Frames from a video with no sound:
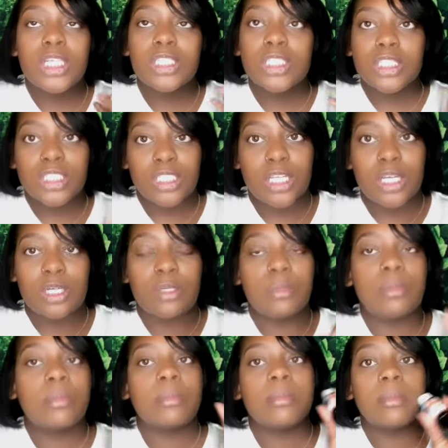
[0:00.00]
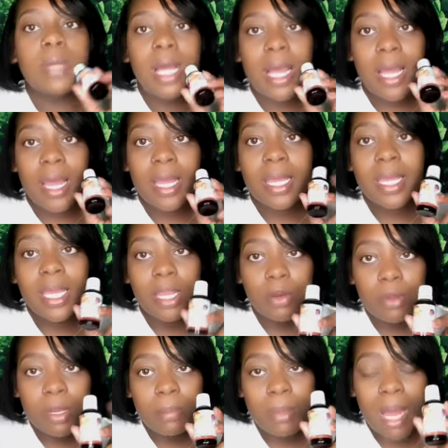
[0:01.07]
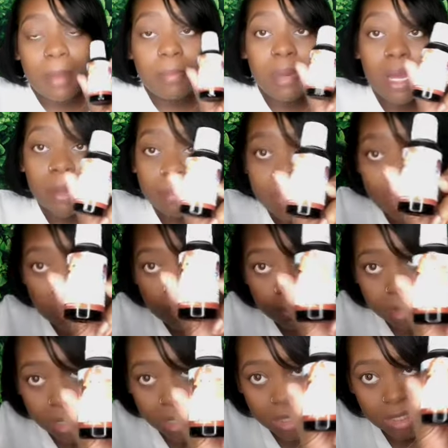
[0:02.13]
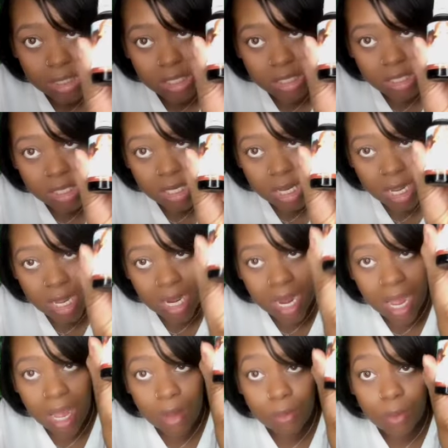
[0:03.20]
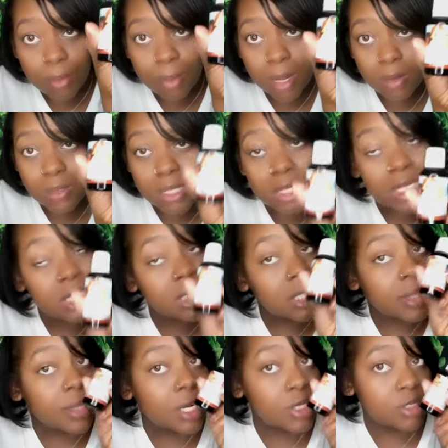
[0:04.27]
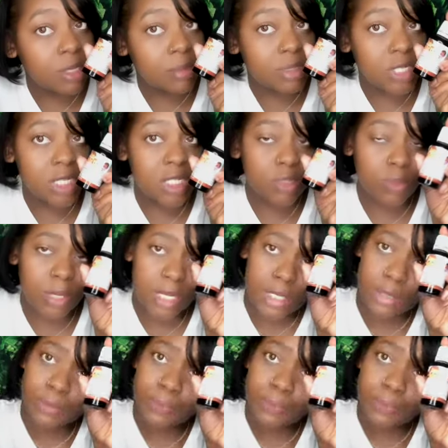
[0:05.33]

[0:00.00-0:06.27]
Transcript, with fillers: so I carry my Punkin Butt, and I will post this in the description as well.